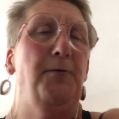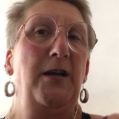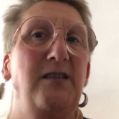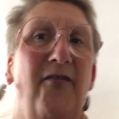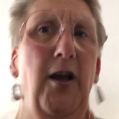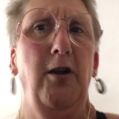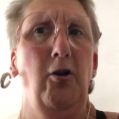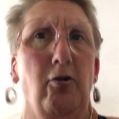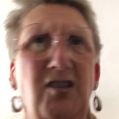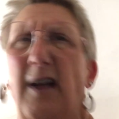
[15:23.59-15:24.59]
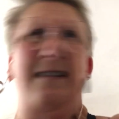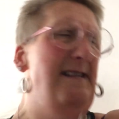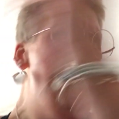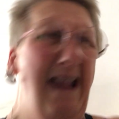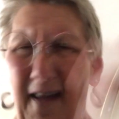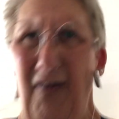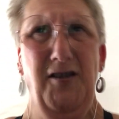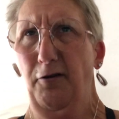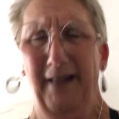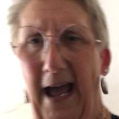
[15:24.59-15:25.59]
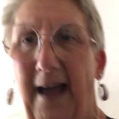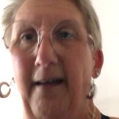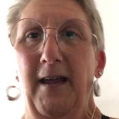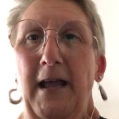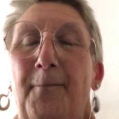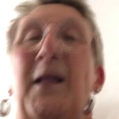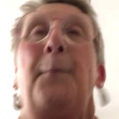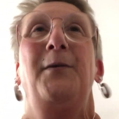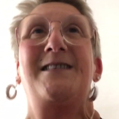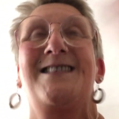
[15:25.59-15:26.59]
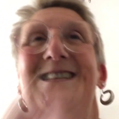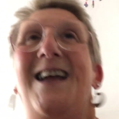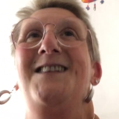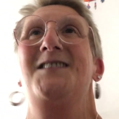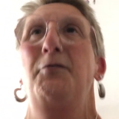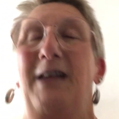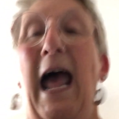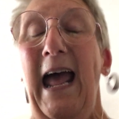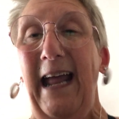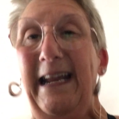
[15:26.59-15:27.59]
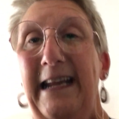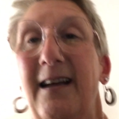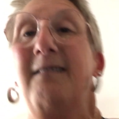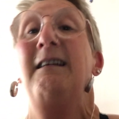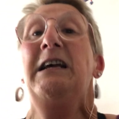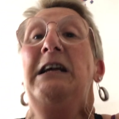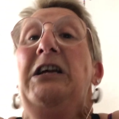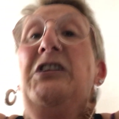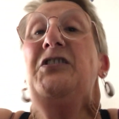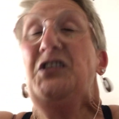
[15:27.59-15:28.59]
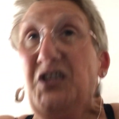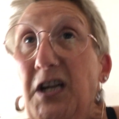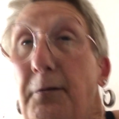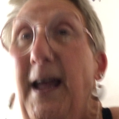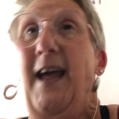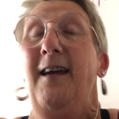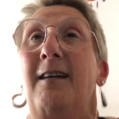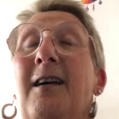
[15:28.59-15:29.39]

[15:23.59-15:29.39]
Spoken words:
because of her looks. I'd never do that. But to say it's okay to do it